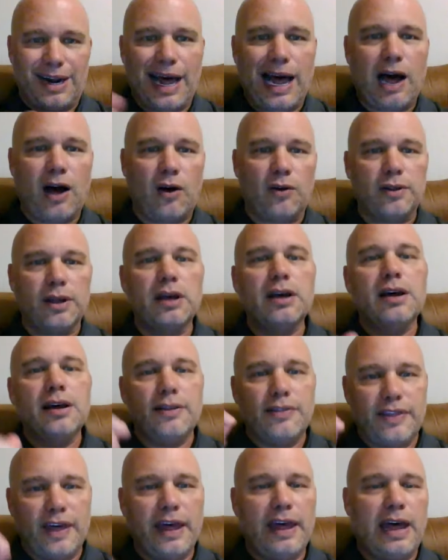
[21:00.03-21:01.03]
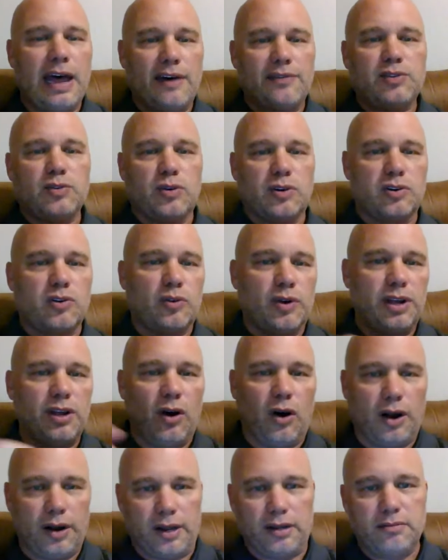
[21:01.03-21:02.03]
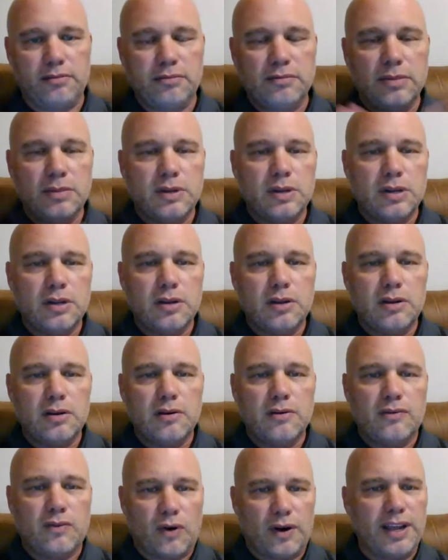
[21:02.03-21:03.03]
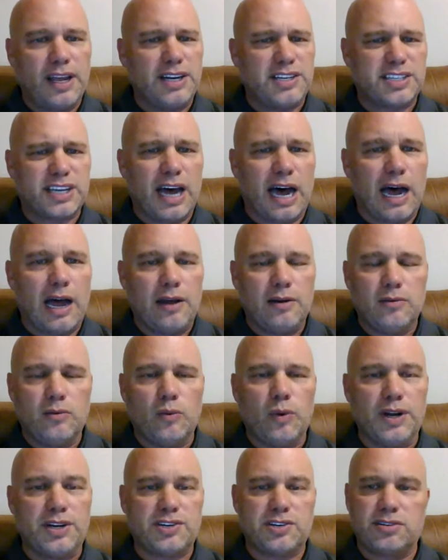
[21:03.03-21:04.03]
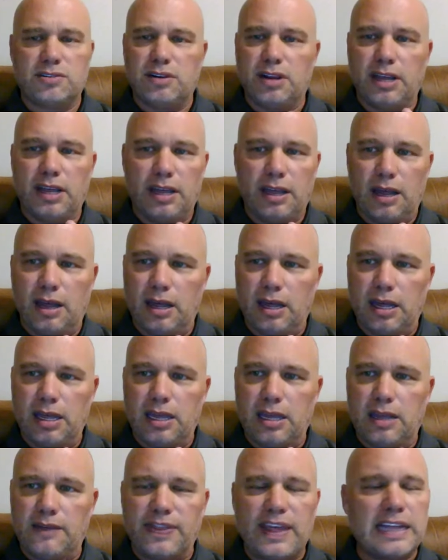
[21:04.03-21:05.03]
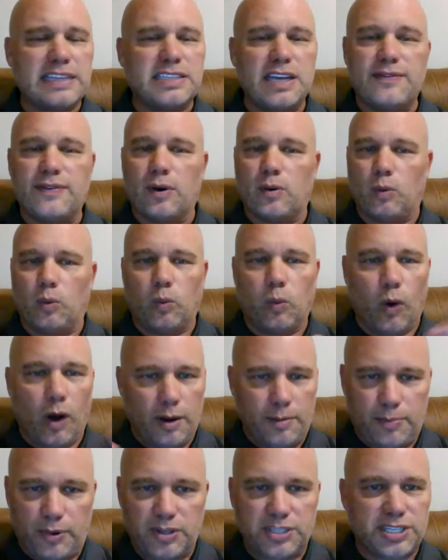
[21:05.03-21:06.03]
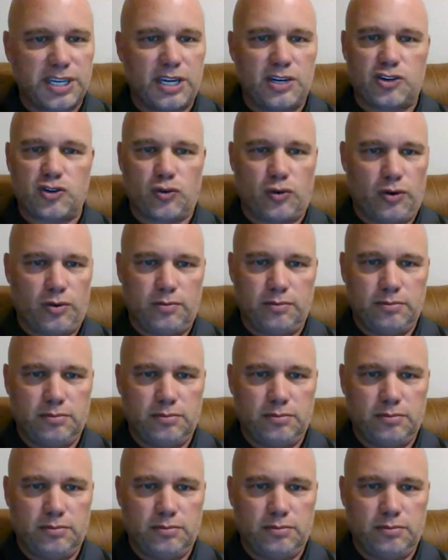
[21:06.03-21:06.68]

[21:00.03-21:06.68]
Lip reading: out. They have to agree on it for each guy, which if that's even 1% true,